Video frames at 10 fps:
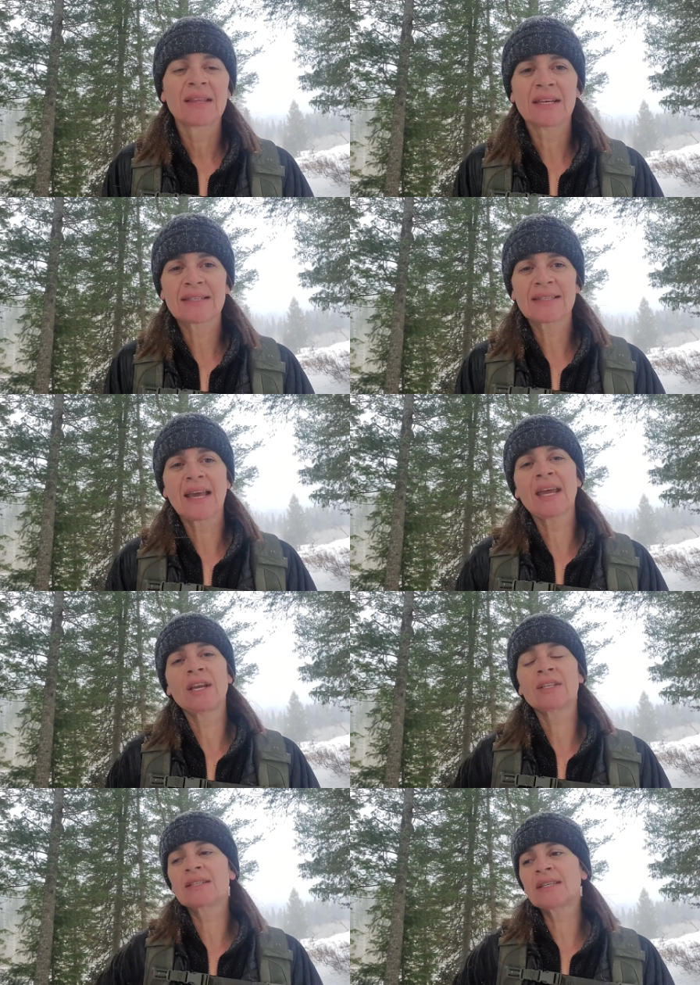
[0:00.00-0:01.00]
that
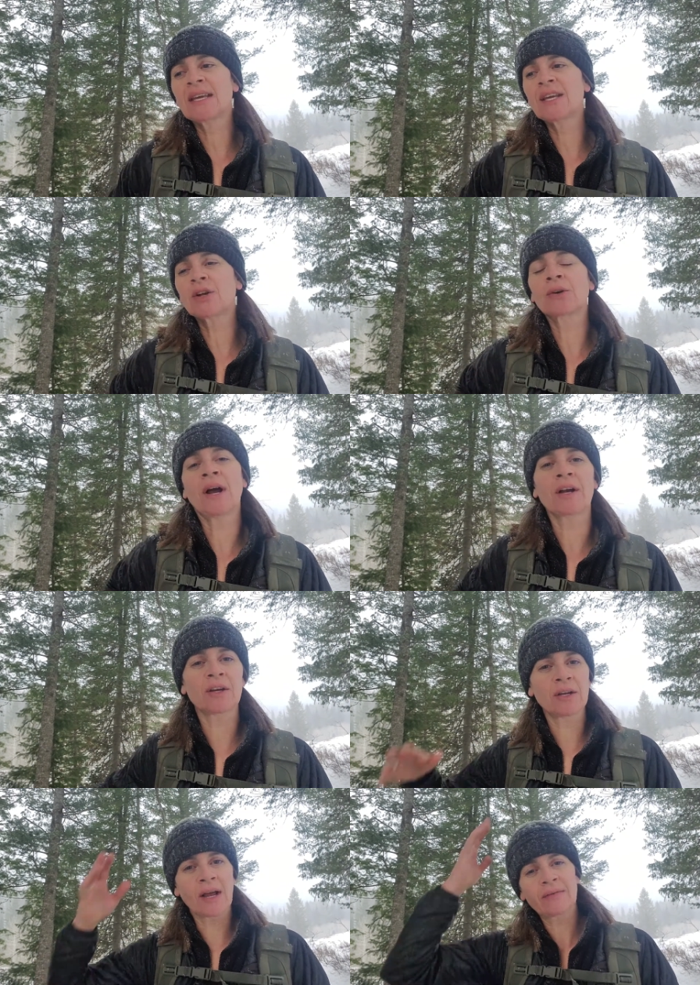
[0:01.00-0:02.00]
say, "See, you're not
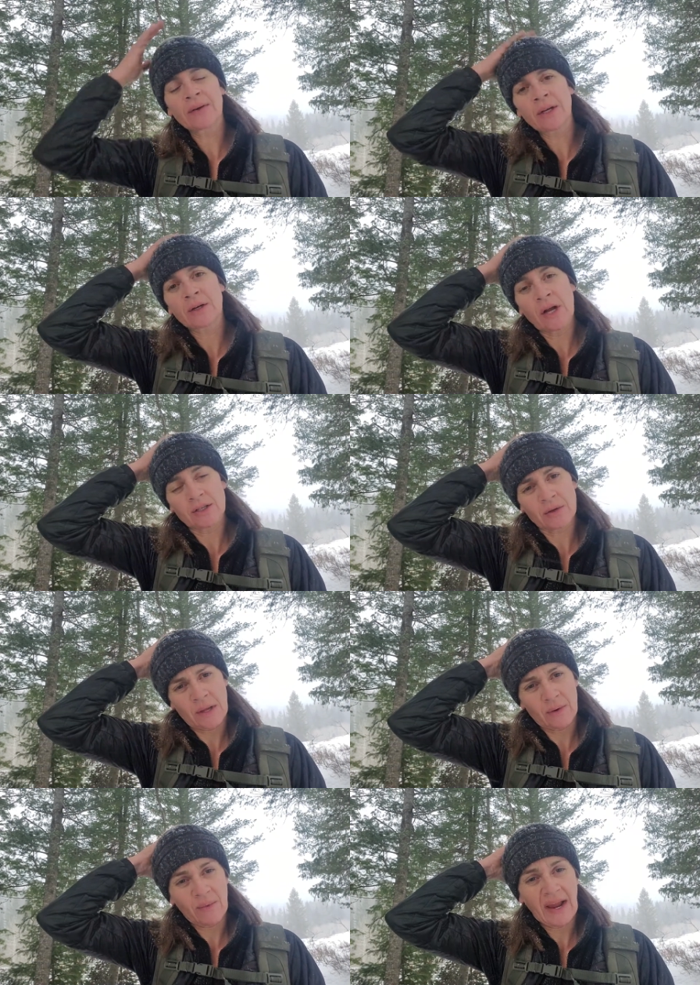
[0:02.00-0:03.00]
good enough and you're not
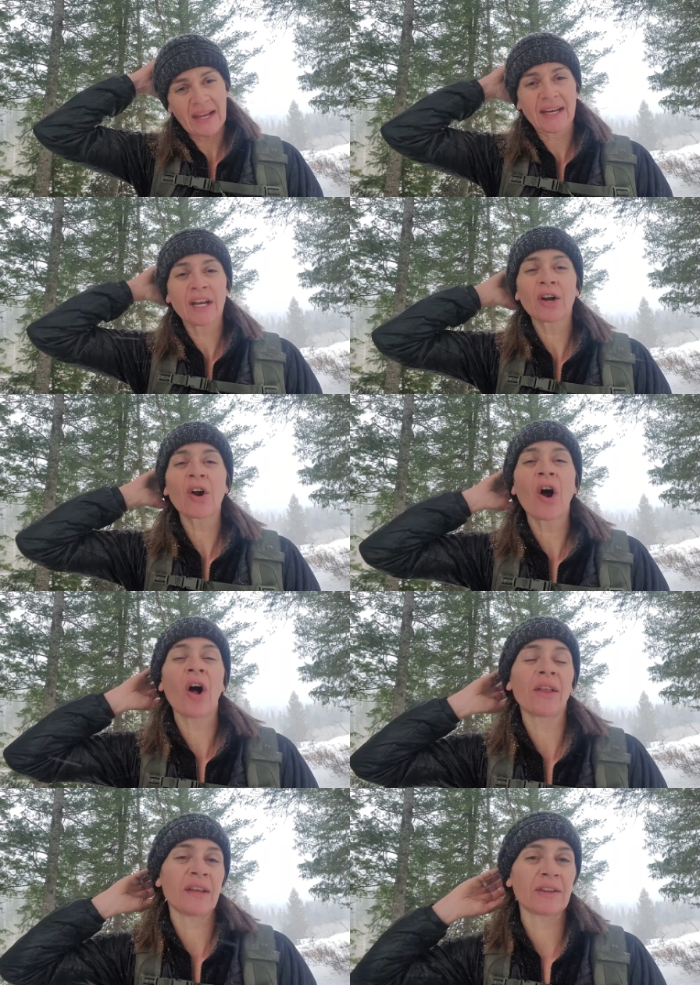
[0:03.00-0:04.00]
doing it right." And here are
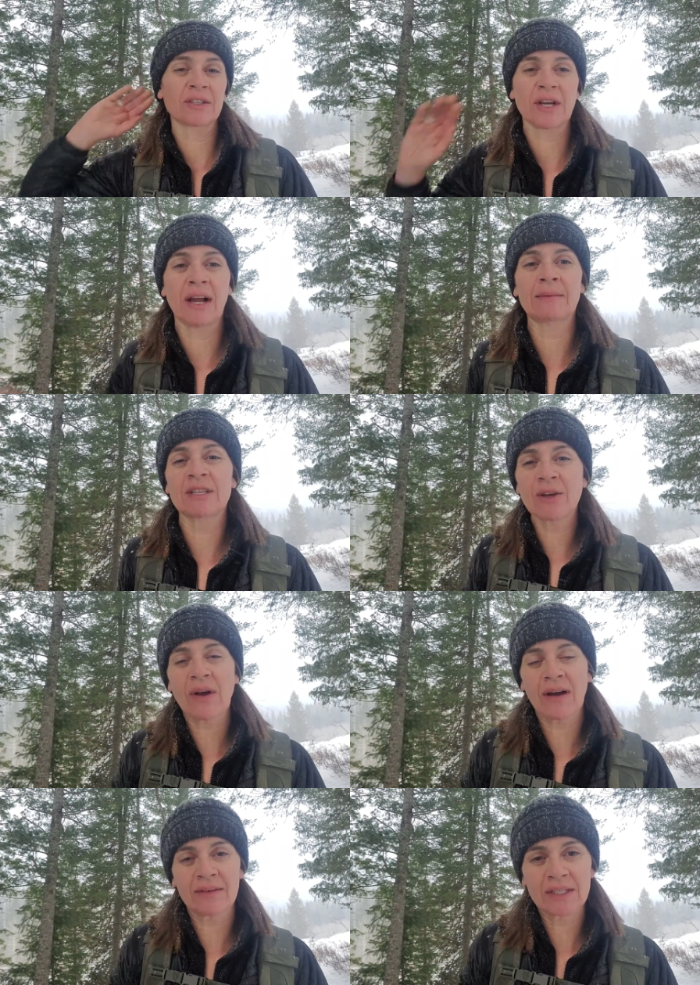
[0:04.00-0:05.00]
all the other times that you
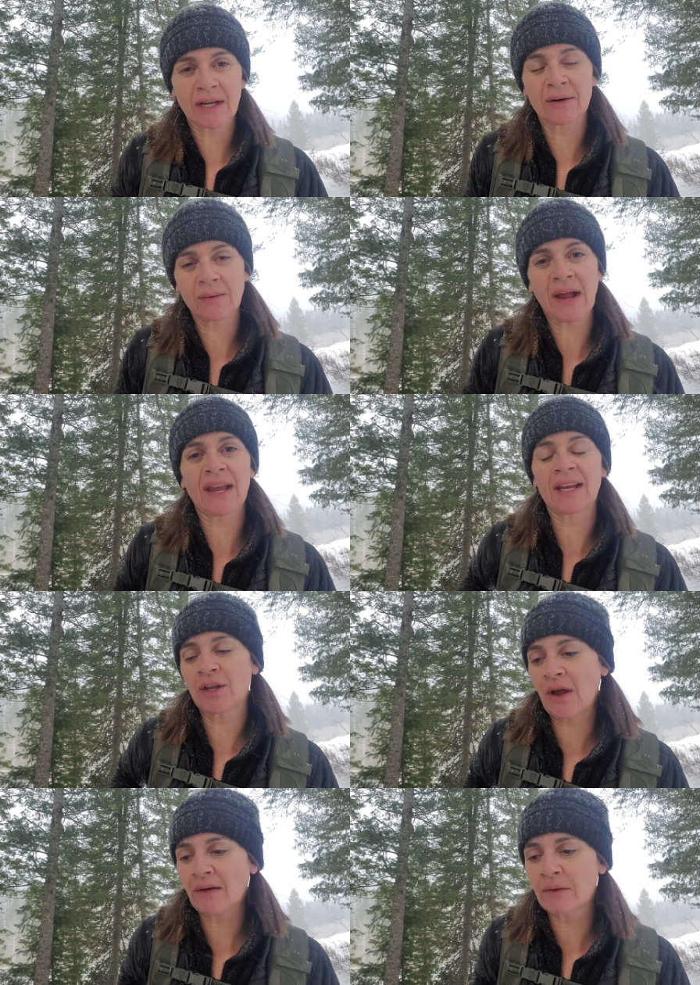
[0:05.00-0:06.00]
haven't done it right and
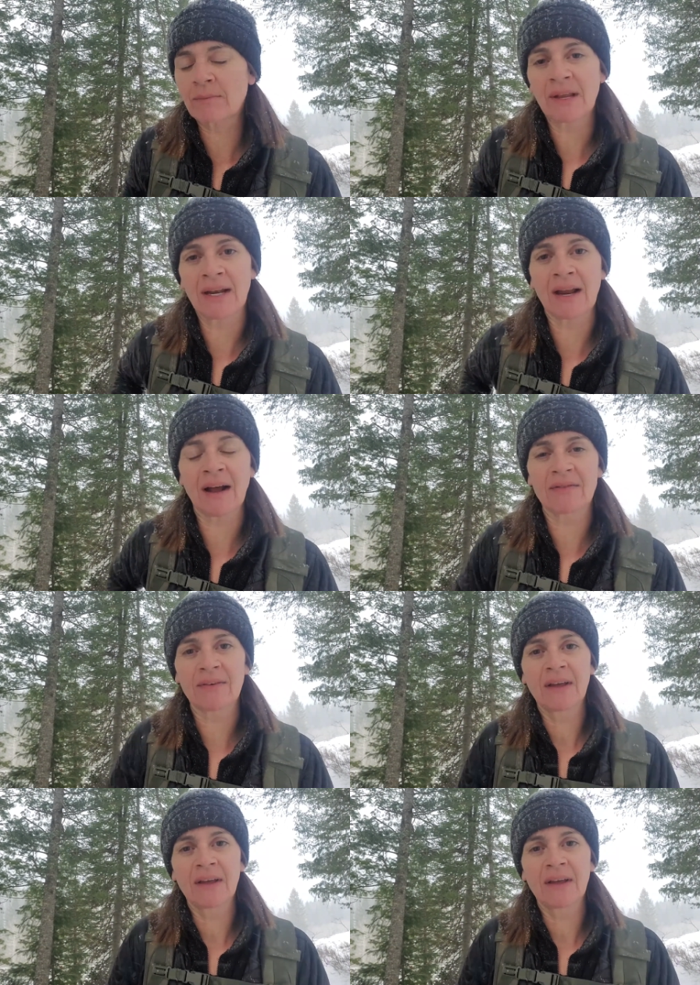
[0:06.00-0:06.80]
you haven't been enough.